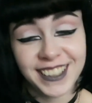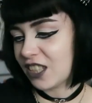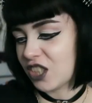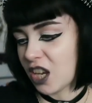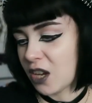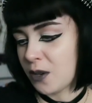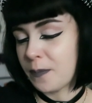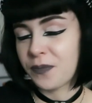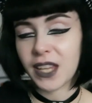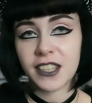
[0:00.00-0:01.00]
So
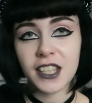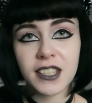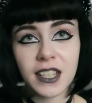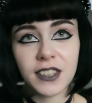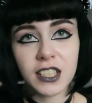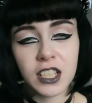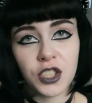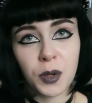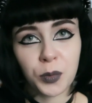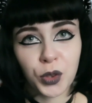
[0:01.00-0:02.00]
as I said, they did
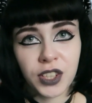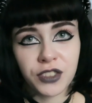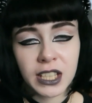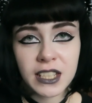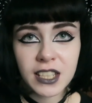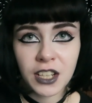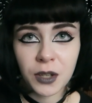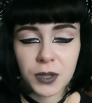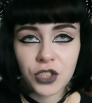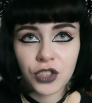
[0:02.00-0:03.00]
do a pre-release, and I
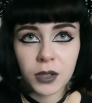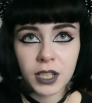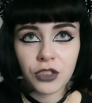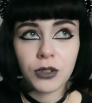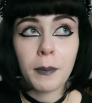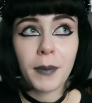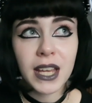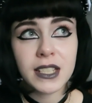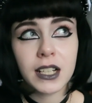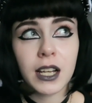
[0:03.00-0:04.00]
was scrolling through, and
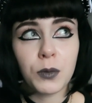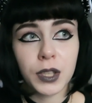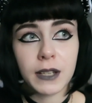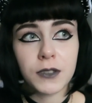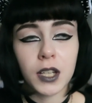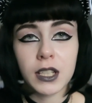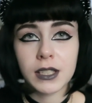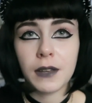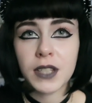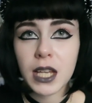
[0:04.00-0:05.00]
basically what they've done is
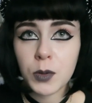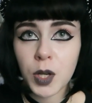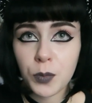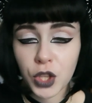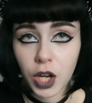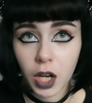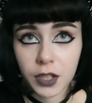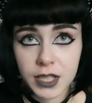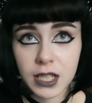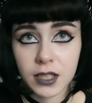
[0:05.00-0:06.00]
they've teamed up with
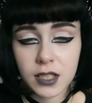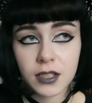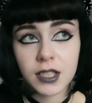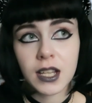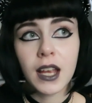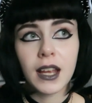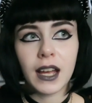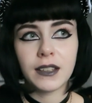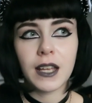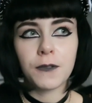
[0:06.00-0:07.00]
artists
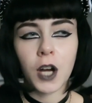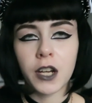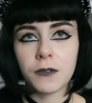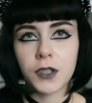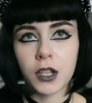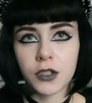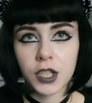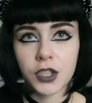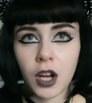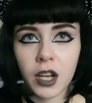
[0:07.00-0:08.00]
and they've kind of done
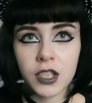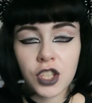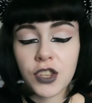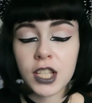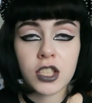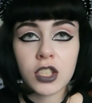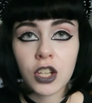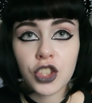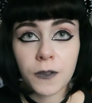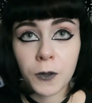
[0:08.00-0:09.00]
designs. So there's
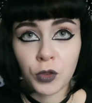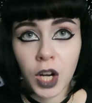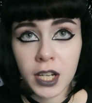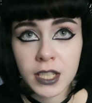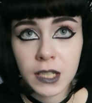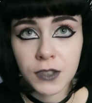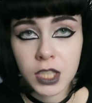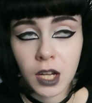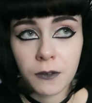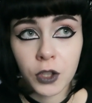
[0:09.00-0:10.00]
such a variety of
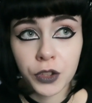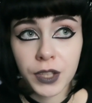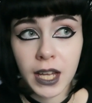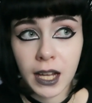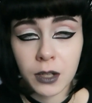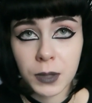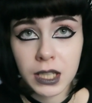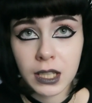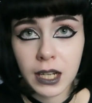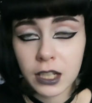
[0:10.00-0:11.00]
stuff on their
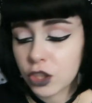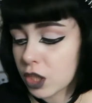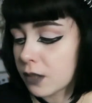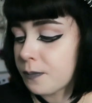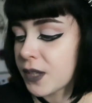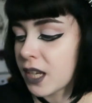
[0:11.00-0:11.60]
Halloween collection,